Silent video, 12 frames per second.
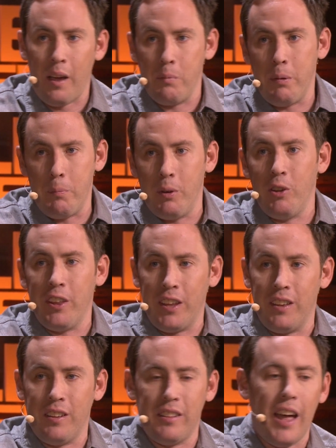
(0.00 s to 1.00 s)
been
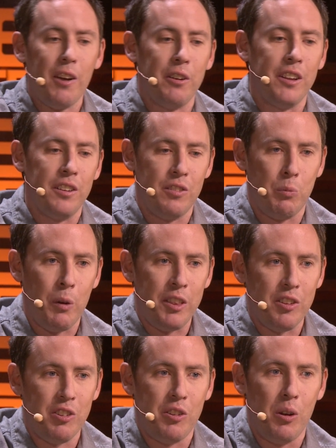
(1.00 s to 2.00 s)
building Clout and
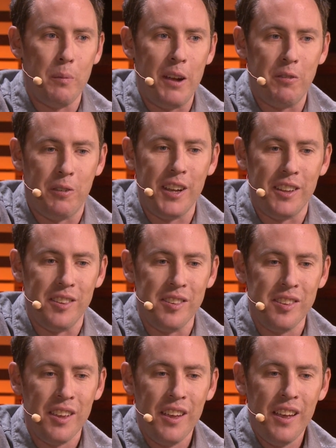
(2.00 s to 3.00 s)
went to show my
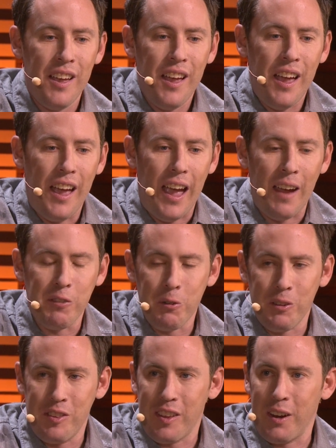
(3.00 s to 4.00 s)
friends,
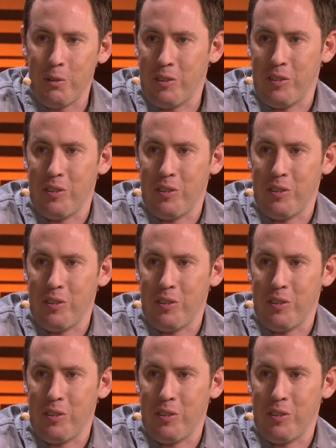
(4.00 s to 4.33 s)
everyone said it was a